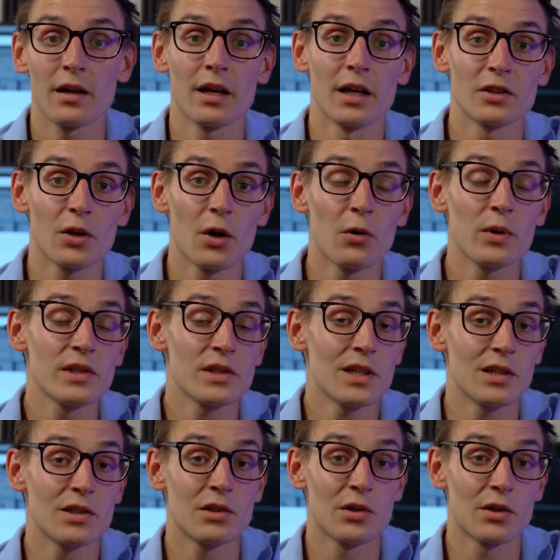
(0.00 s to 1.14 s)
It's always
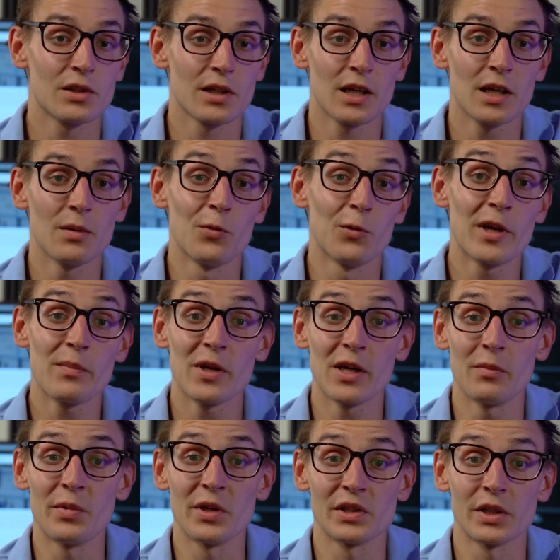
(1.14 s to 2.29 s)
easier to keep
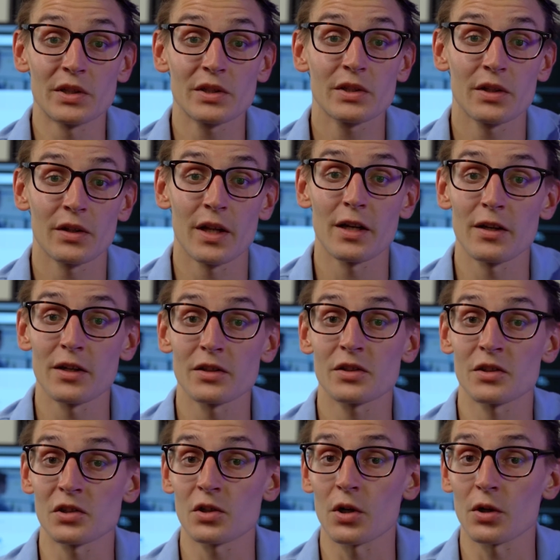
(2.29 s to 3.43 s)
repeat business than it is to
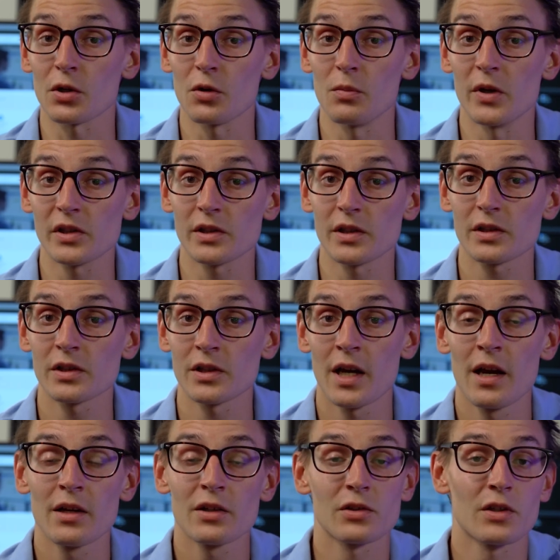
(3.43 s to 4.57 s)
start new business.
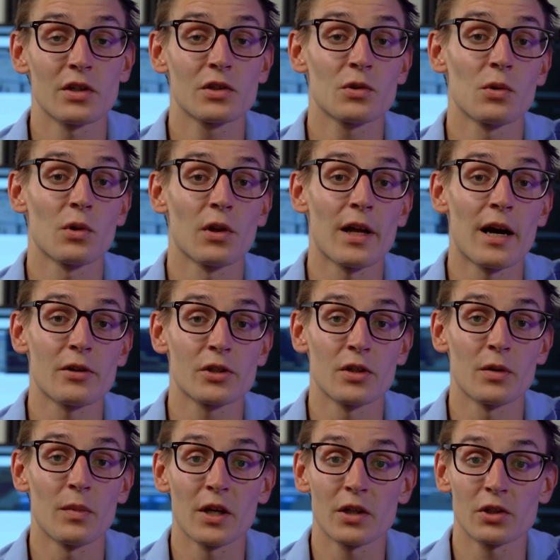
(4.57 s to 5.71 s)
So this tool allows you
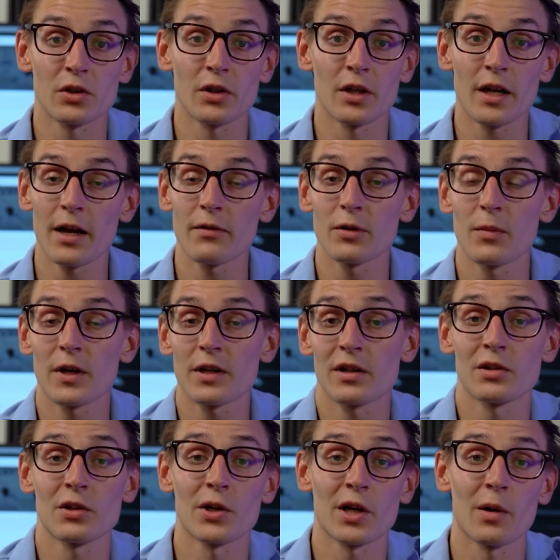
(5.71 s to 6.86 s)
to make sure that everybody
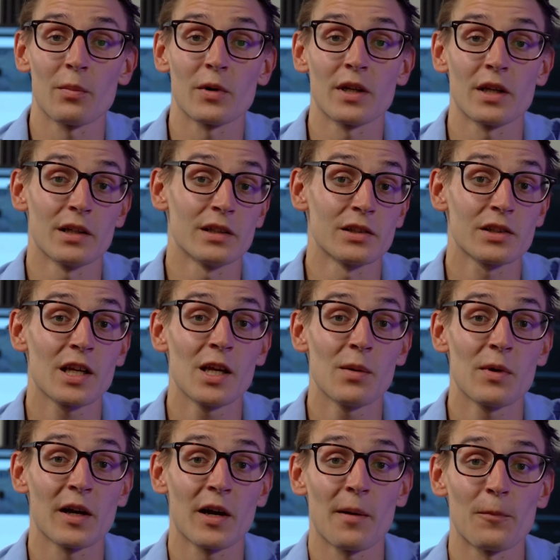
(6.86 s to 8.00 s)
in your company is
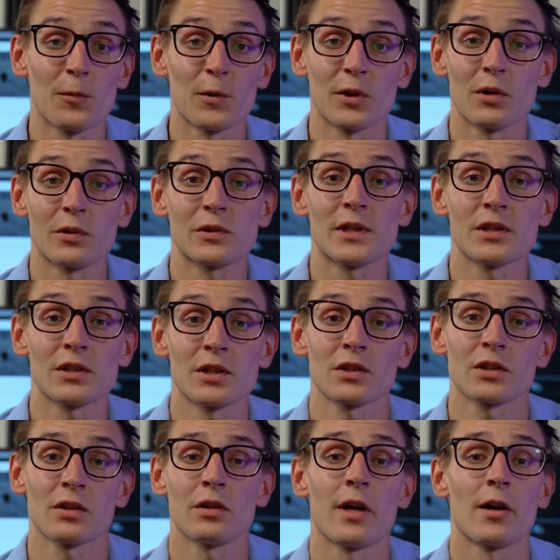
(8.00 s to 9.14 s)
keeping up with those leases
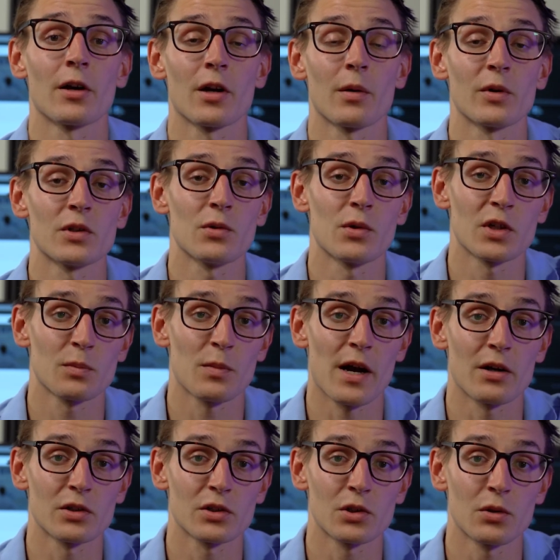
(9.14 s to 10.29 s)
that are coming to
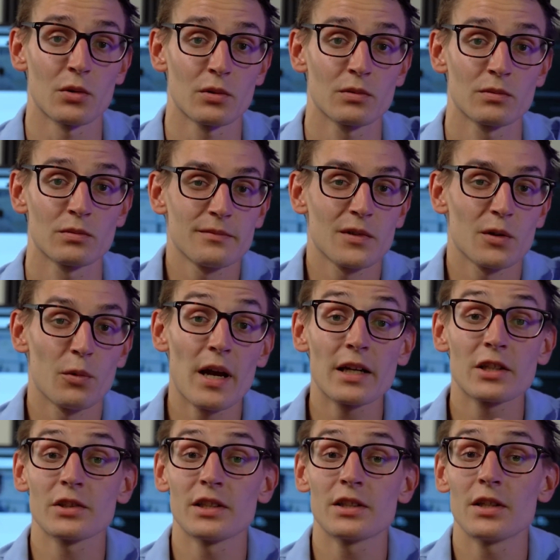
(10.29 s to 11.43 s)
expire soon. We
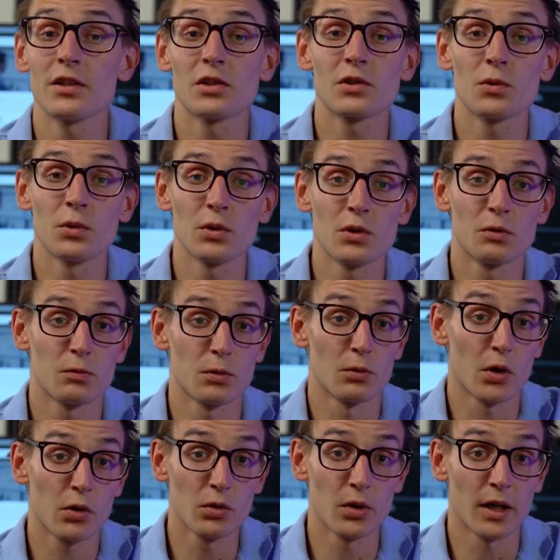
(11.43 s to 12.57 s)
actually see this tool used for
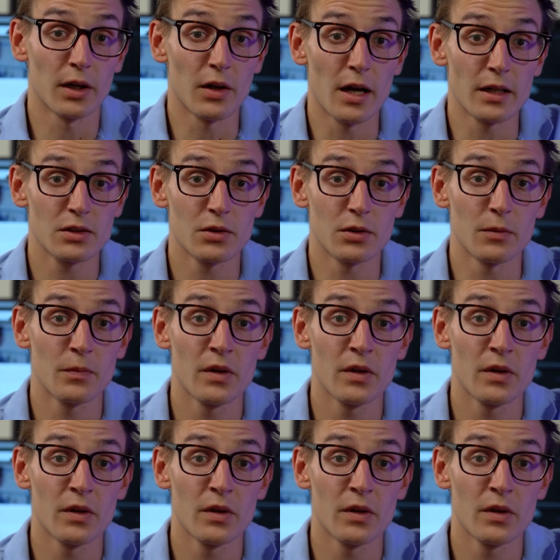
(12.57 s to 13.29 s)
recruiting a lot too.